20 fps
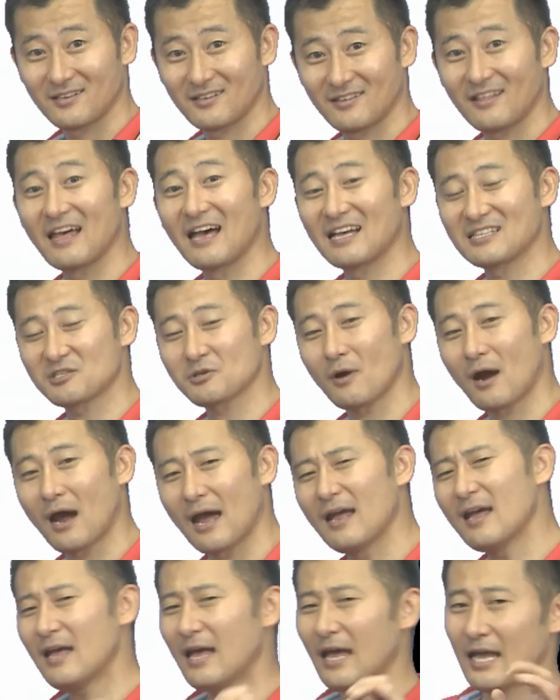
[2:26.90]
That's right.
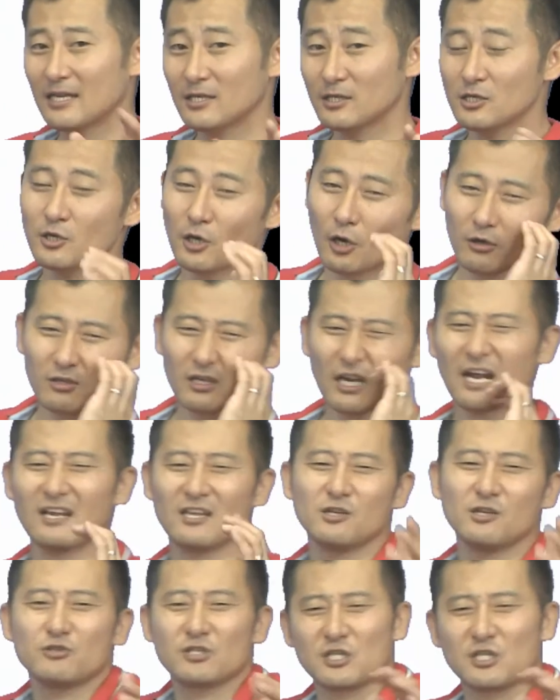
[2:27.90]
And, kind of
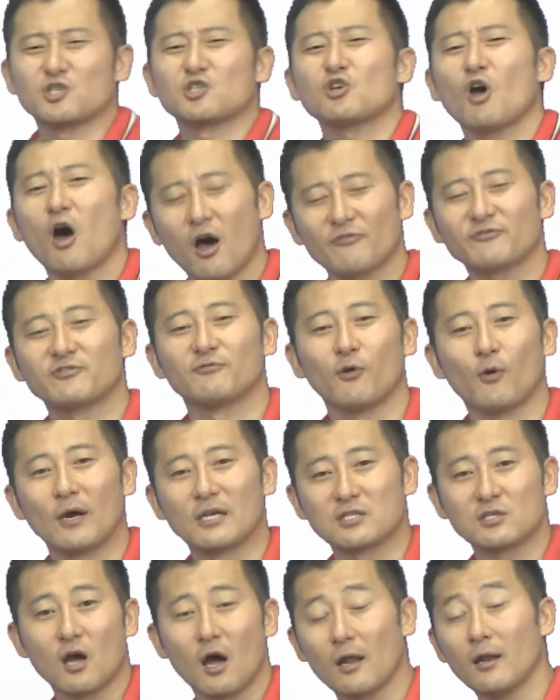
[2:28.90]
use a soft
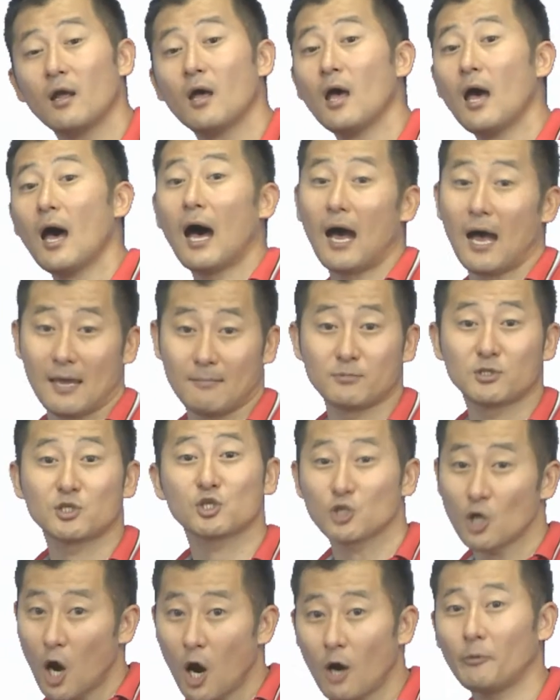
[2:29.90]
voice. Not, I'm
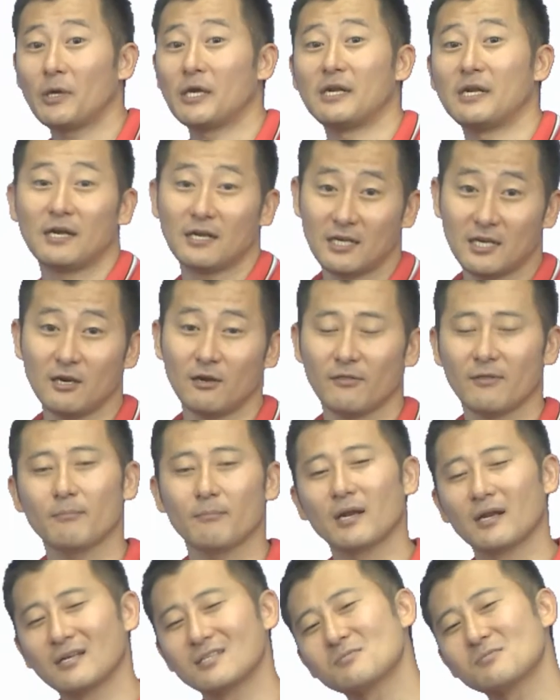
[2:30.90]
sorry to hear that,
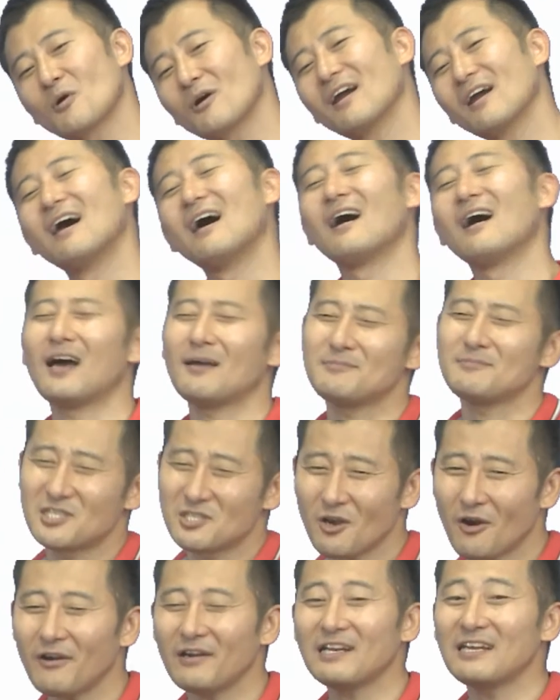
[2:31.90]
but it's more, I'm
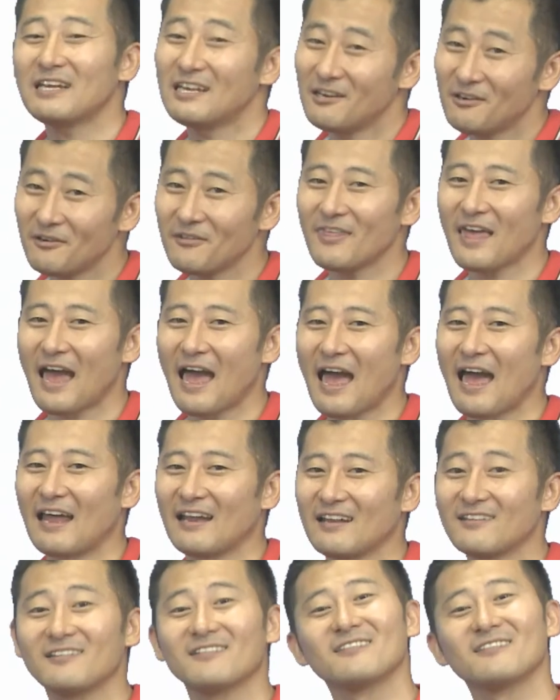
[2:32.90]
sorry to hear that.